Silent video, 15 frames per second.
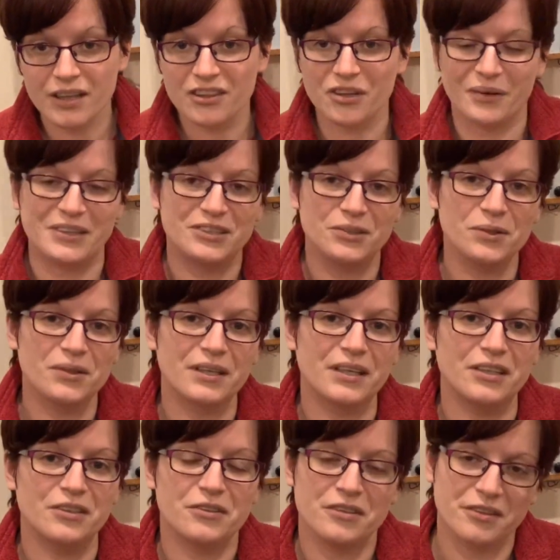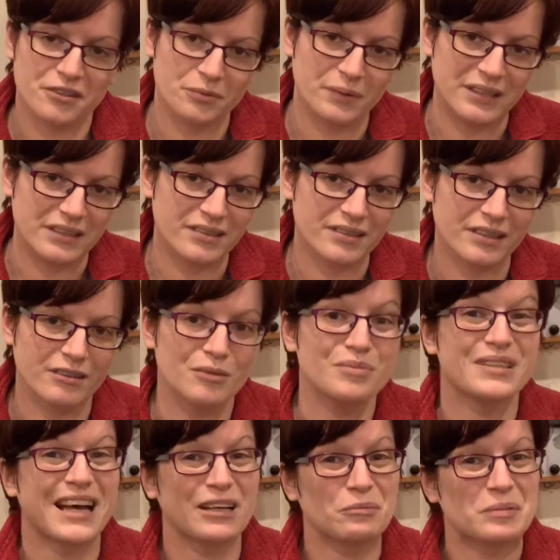Though I do think using the sweetened syrups
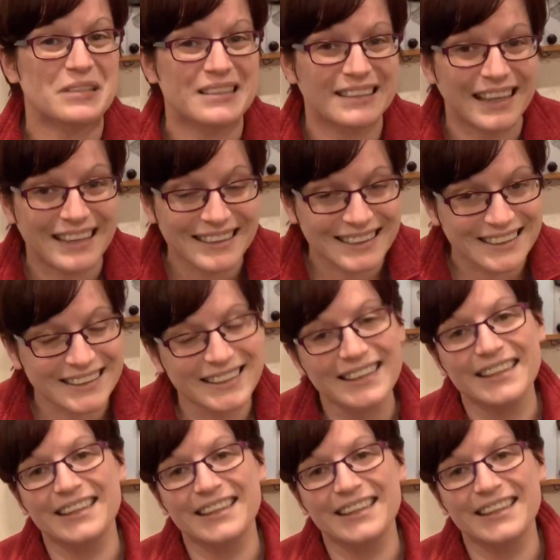helps slightly.